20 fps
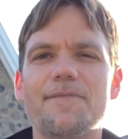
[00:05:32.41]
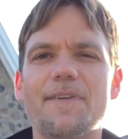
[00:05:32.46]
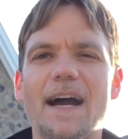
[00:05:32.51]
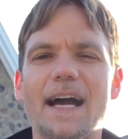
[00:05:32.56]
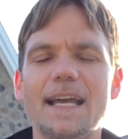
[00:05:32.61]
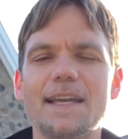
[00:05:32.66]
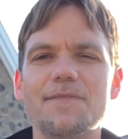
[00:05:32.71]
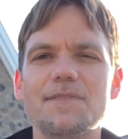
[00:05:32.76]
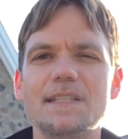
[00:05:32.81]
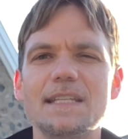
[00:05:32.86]

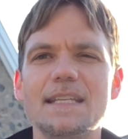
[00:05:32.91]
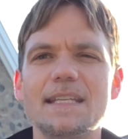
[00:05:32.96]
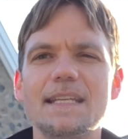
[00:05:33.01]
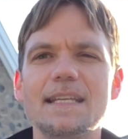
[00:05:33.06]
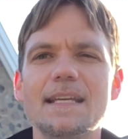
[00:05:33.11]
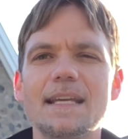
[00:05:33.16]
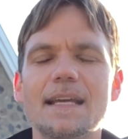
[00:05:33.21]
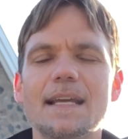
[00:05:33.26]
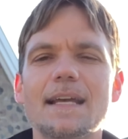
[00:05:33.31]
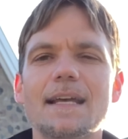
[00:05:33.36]

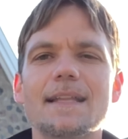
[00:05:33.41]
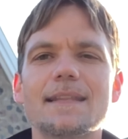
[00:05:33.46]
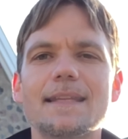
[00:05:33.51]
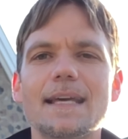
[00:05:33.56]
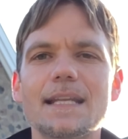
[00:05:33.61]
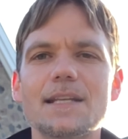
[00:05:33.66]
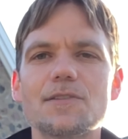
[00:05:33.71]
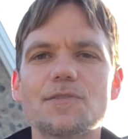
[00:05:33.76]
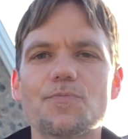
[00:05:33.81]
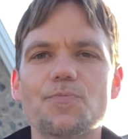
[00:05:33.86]
5D,
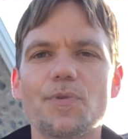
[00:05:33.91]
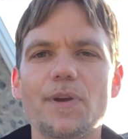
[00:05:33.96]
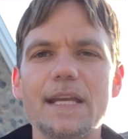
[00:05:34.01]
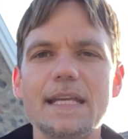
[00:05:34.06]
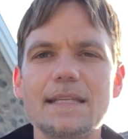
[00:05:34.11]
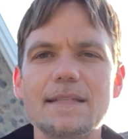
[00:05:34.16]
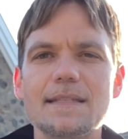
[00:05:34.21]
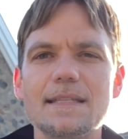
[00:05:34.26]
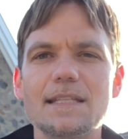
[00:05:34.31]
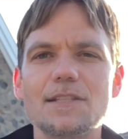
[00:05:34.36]
that is
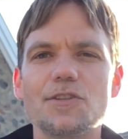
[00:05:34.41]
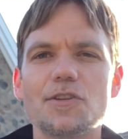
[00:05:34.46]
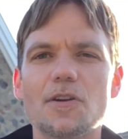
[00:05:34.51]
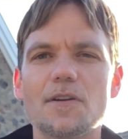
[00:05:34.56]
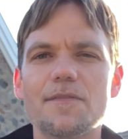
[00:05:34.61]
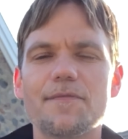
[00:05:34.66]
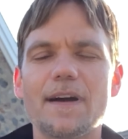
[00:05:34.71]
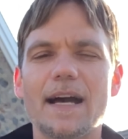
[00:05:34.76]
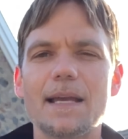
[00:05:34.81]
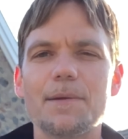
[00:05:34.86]
raising
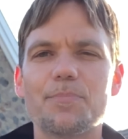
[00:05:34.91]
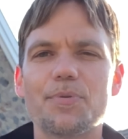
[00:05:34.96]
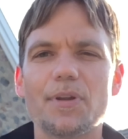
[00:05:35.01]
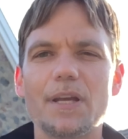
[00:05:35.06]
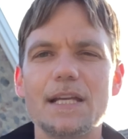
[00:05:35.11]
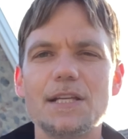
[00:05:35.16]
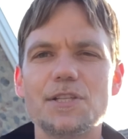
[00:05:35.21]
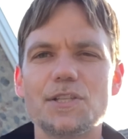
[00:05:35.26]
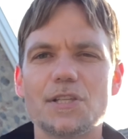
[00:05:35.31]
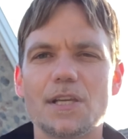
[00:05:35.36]
your
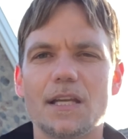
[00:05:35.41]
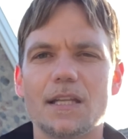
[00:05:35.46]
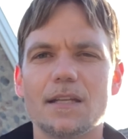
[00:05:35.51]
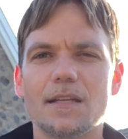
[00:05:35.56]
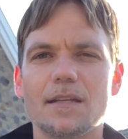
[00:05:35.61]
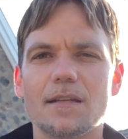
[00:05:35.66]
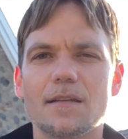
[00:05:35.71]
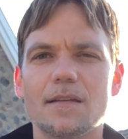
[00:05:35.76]
vibration.